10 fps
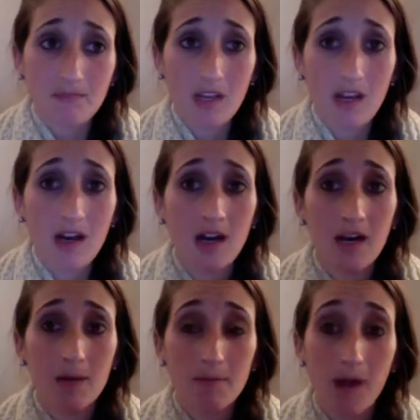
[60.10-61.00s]

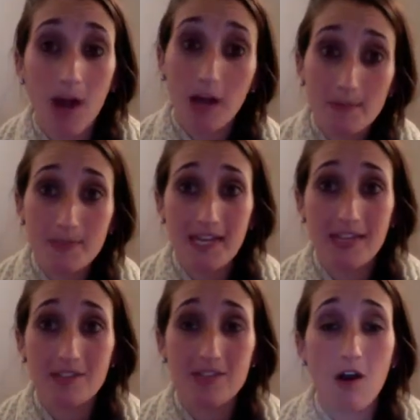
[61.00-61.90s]
our
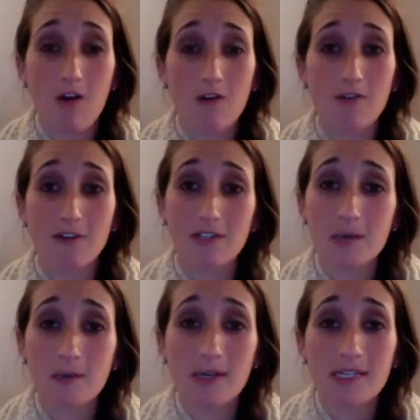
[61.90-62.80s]
updates. So first
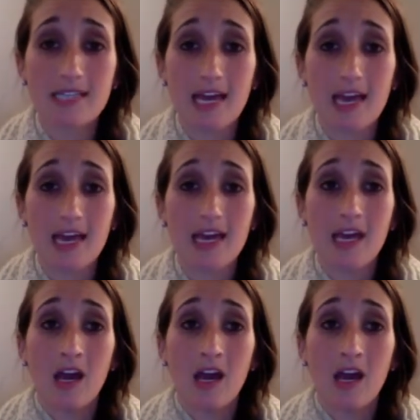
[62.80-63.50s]
I want to say,